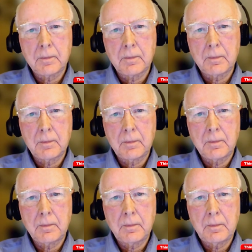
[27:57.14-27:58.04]

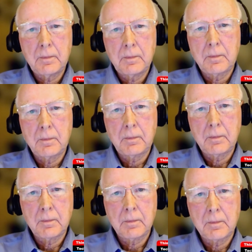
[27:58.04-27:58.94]

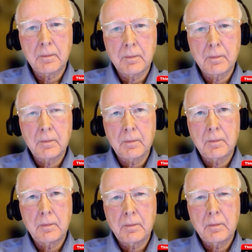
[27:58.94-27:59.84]

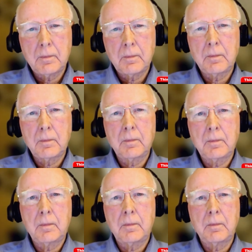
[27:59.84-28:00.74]

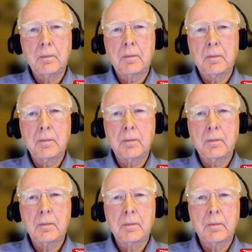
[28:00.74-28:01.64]
No words are spoken by the person on screen.